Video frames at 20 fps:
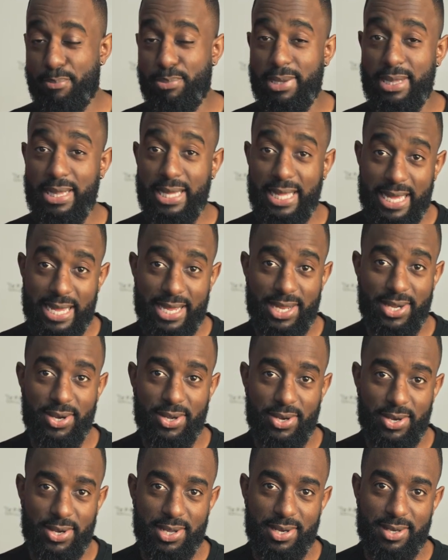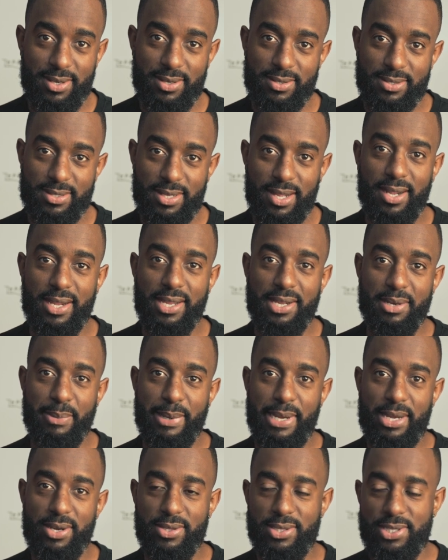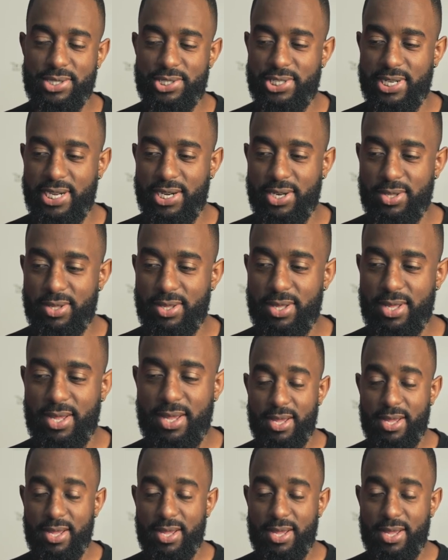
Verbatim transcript: planned on talking about on this channel,